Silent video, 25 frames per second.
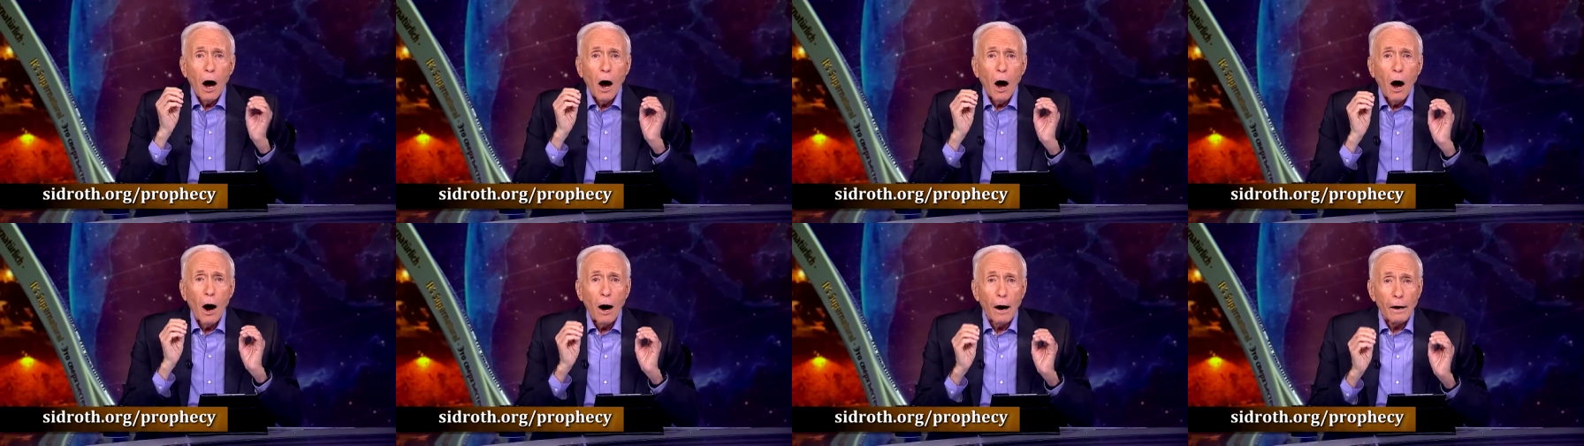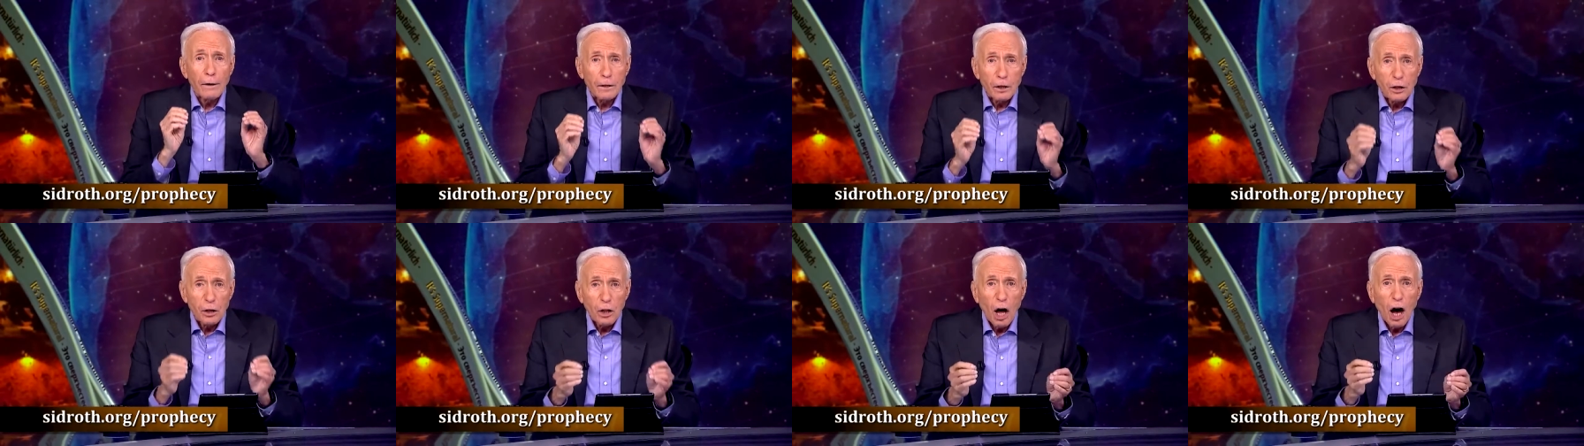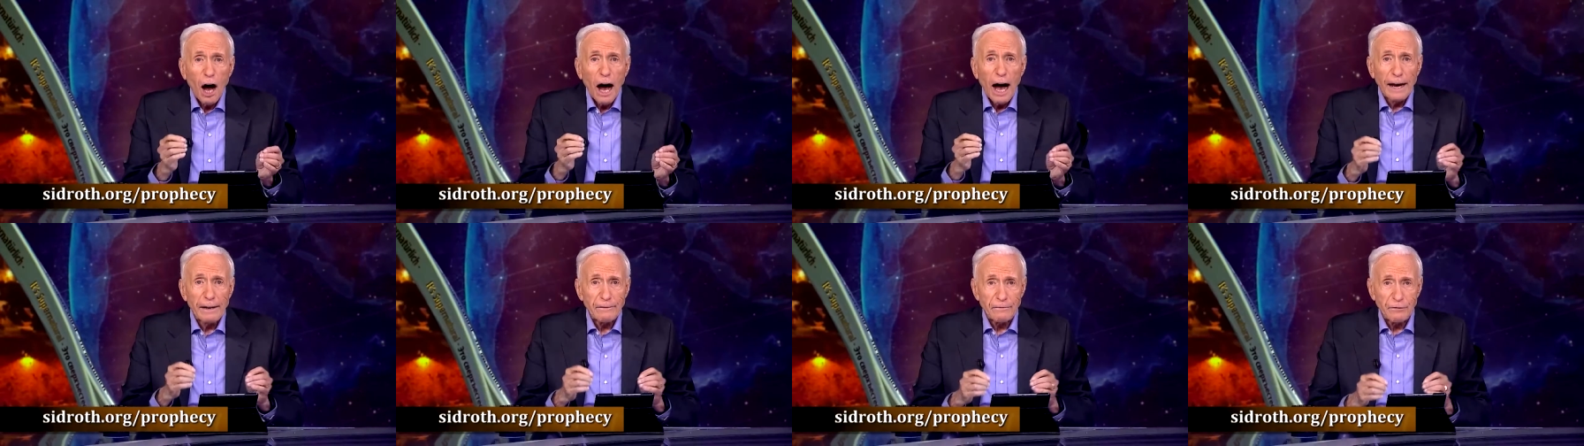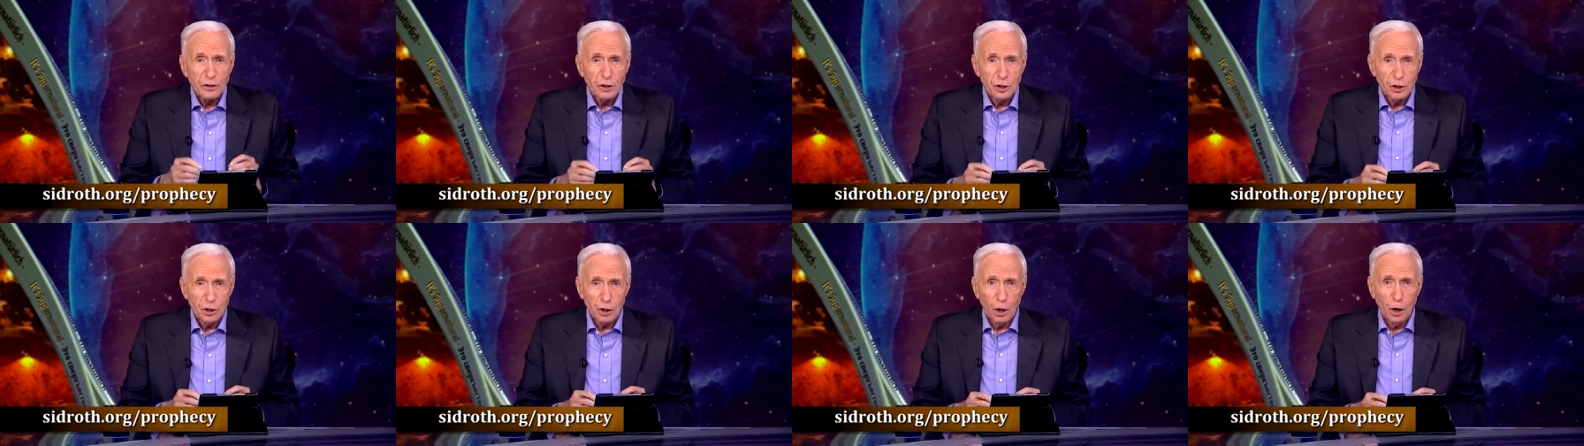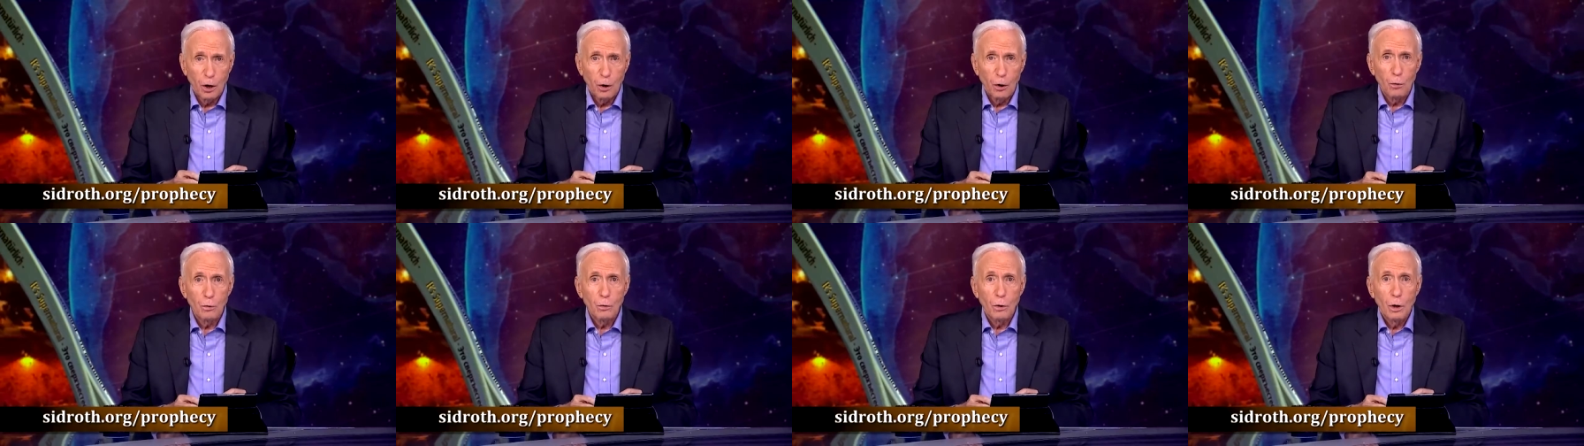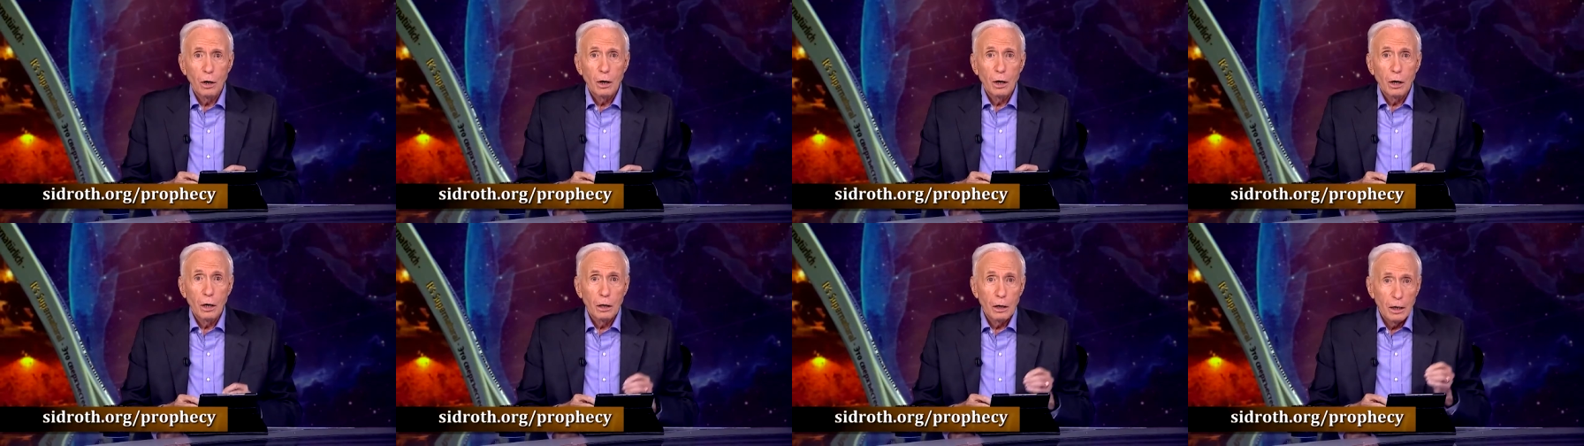our live show
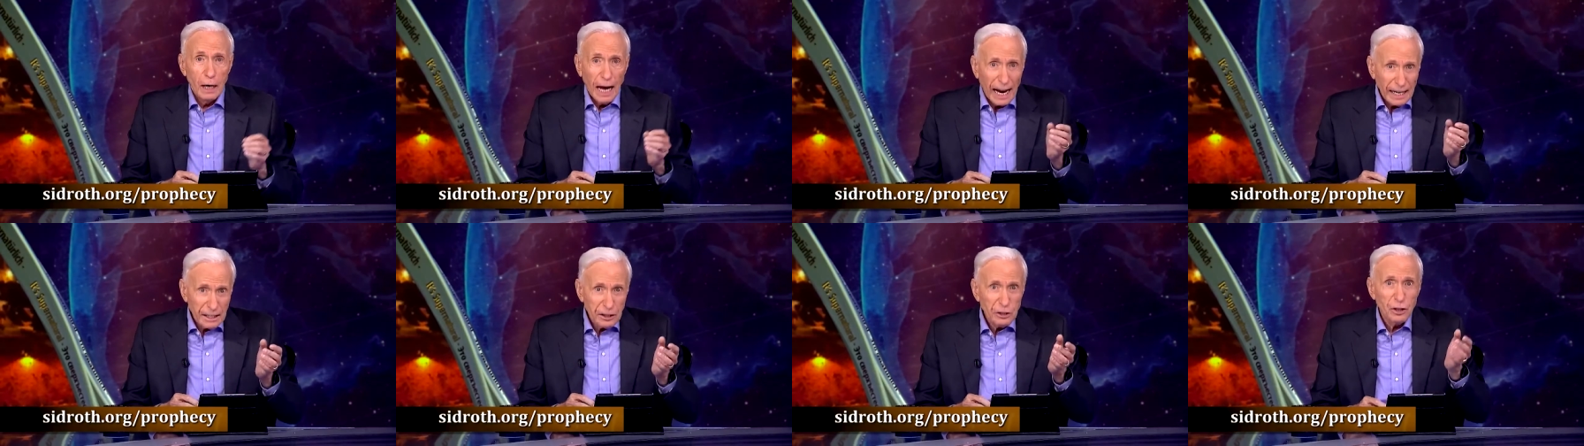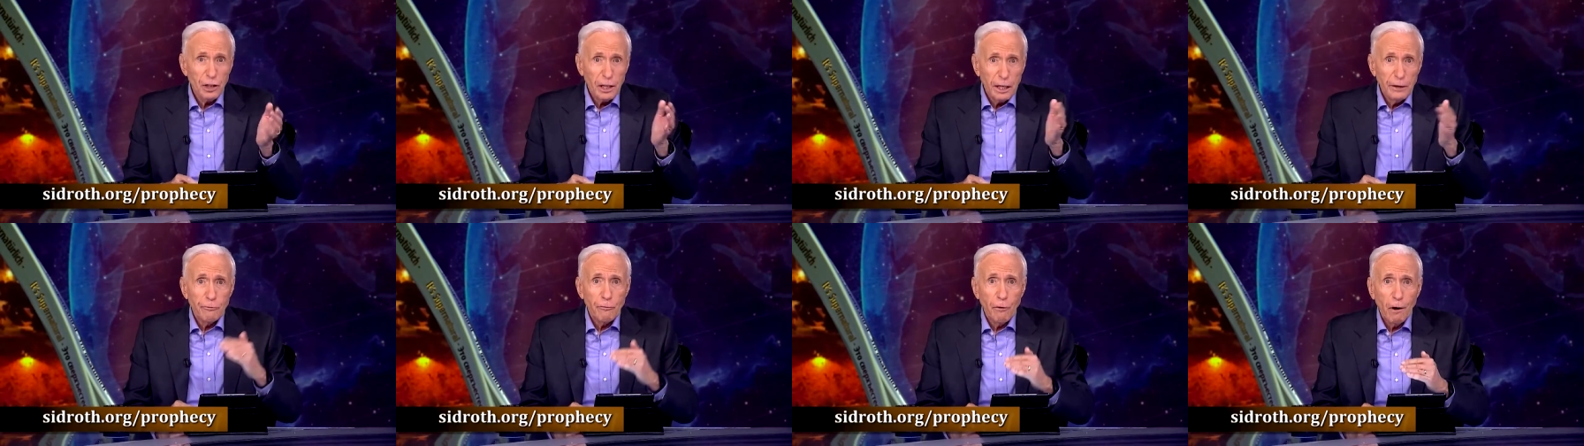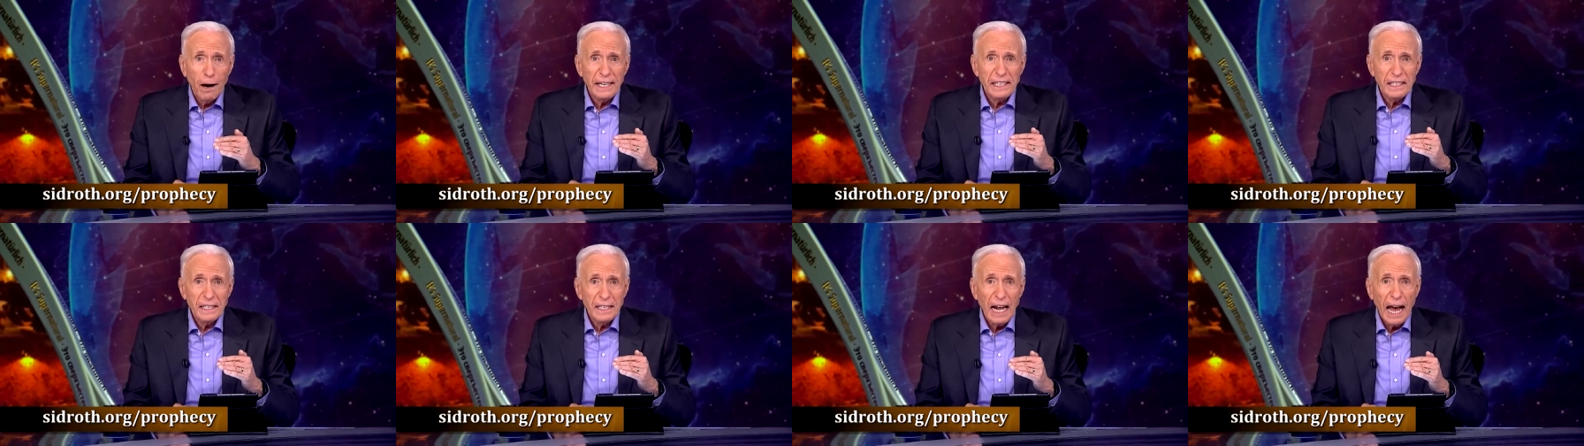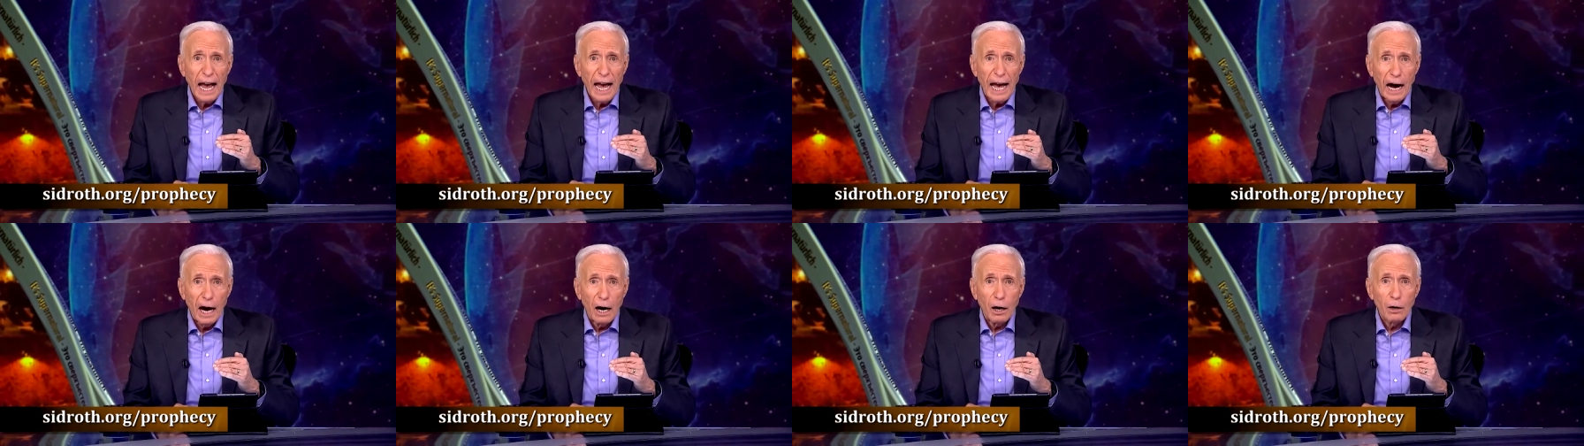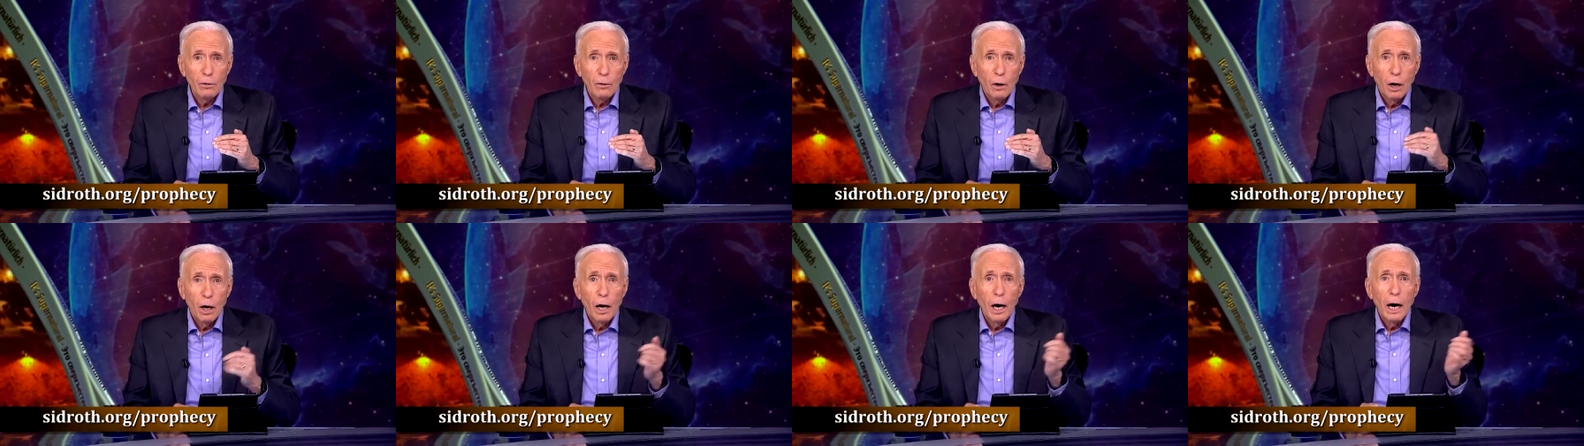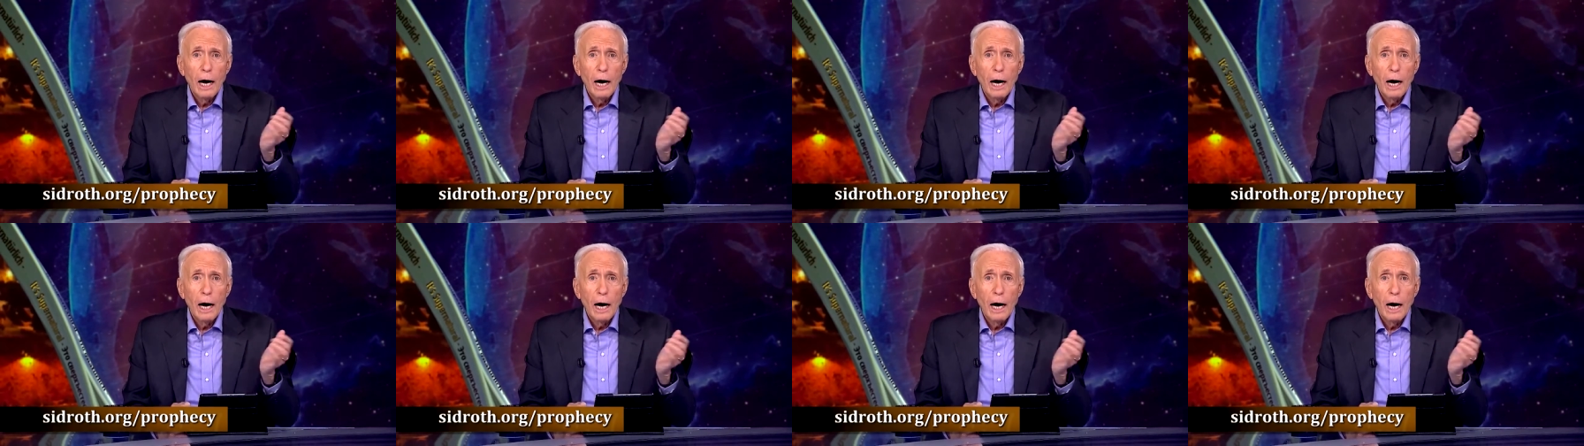actually right now